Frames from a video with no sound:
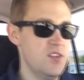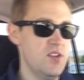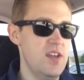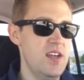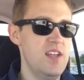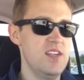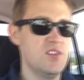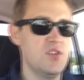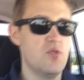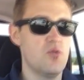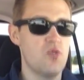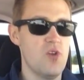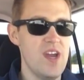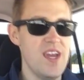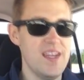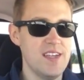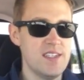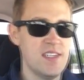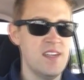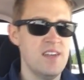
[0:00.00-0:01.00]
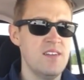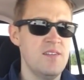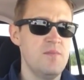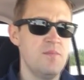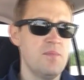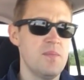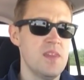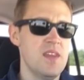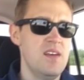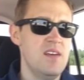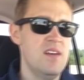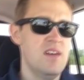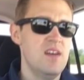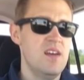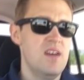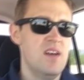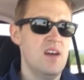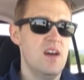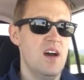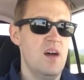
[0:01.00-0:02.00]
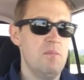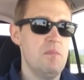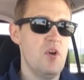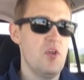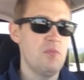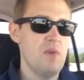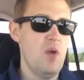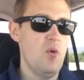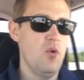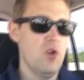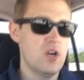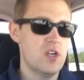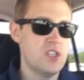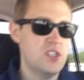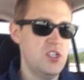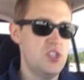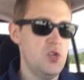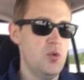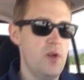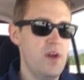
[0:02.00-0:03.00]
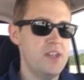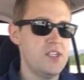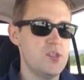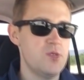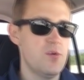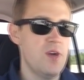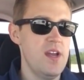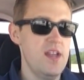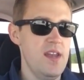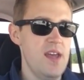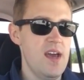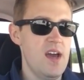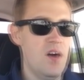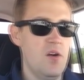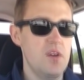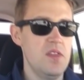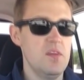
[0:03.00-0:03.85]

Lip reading: It is great. With my work situation right now,